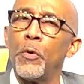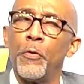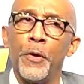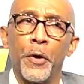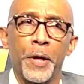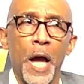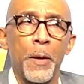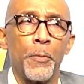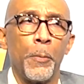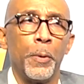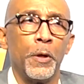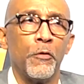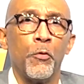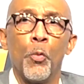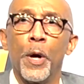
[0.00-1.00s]
they're
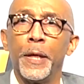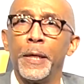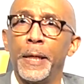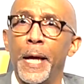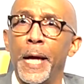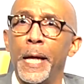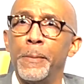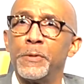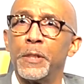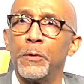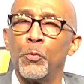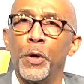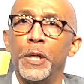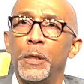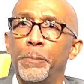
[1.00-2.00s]
capable of winning games
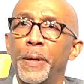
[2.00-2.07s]
and winning